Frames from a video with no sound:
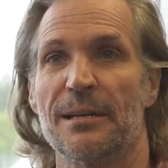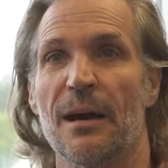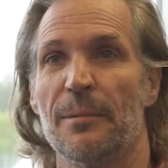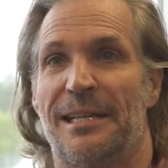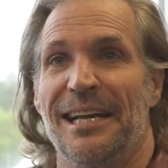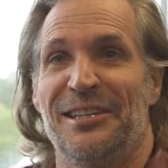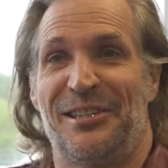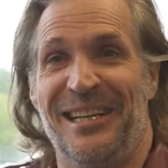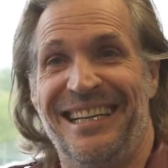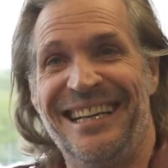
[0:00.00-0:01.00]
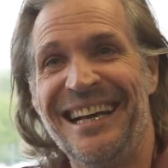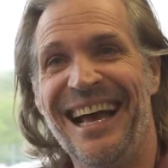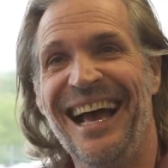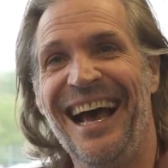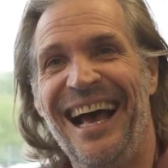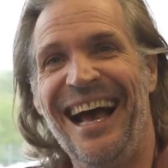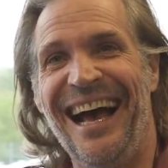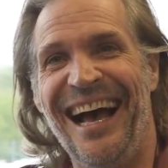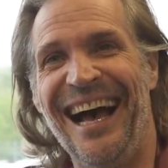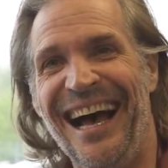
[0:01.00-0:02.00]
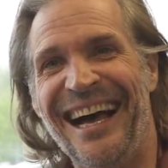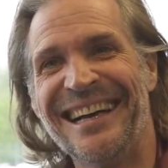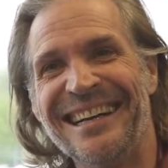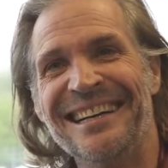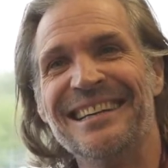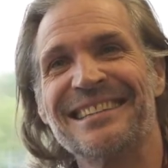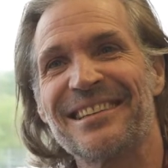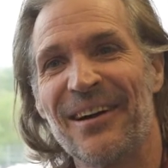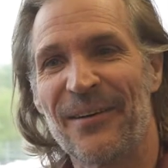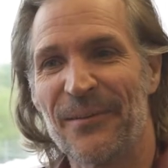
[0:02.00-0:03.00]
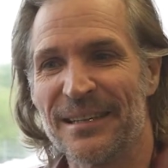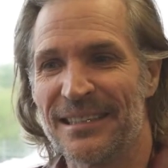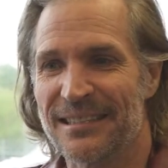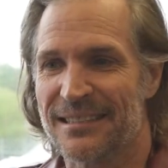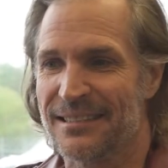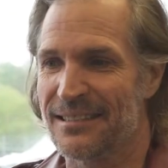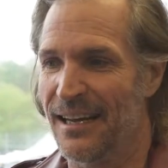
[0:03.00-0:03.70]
competition. So we just